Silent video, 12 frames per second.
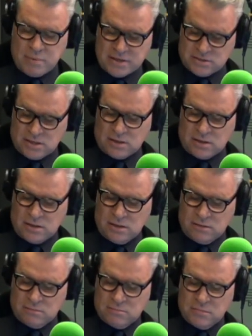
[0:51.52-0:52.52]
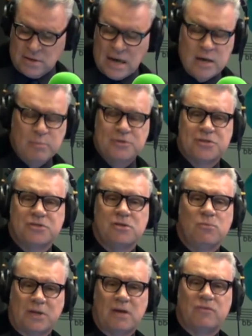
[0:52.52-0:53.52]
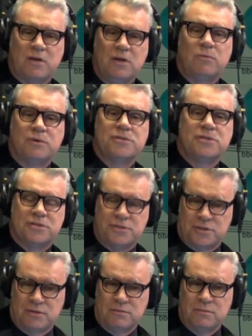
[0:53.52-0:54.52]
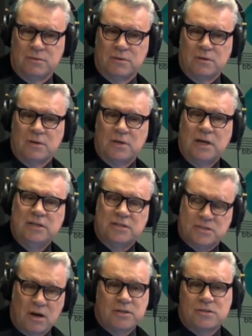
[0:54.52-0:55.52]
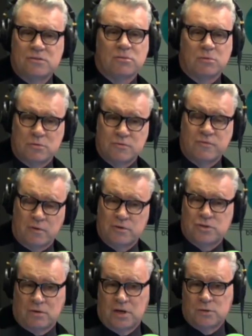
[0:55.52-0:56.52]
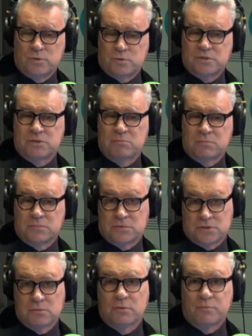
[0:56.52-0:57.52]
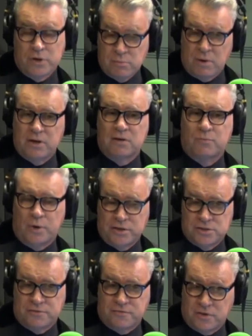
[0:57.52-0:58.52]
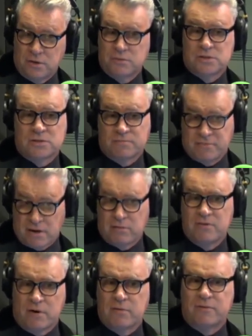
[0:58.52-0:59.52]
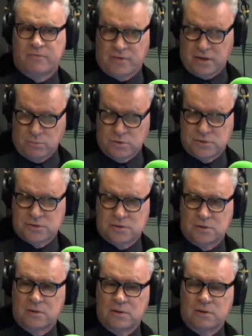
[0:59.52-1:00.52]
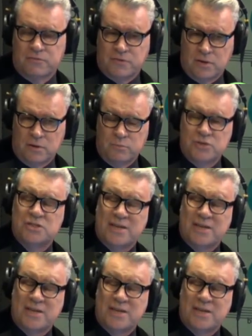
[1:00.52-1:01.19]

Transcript: basically, able to do whatever he wanted to do, he decided to do something which was very strange, which was to, to do a remake of Wages of Fear, which is a very, very famous uh, film, which is